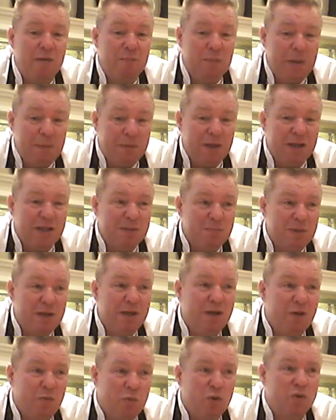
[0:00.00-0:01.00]
people ask me,
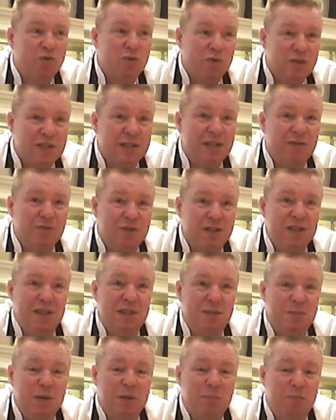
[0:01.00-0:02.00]
you know, what sort of skills you
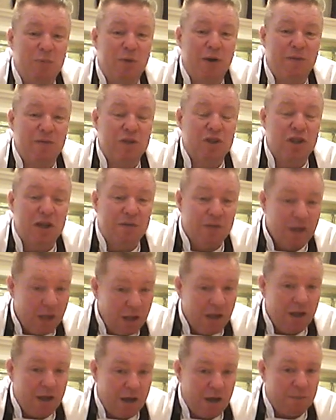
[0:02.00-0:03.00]
need to be a private chef.
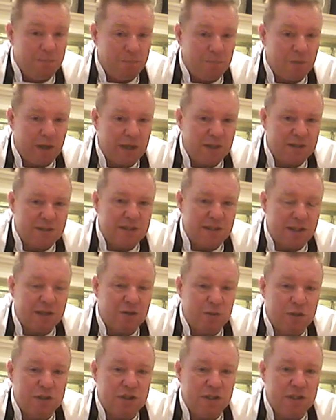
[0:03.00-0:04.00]
My answer to
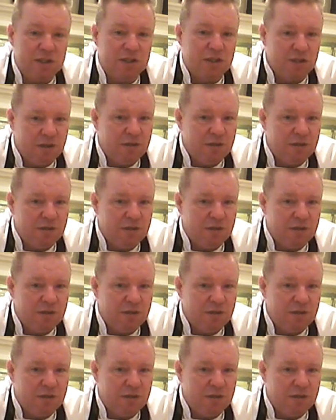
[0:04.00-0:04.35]
that question is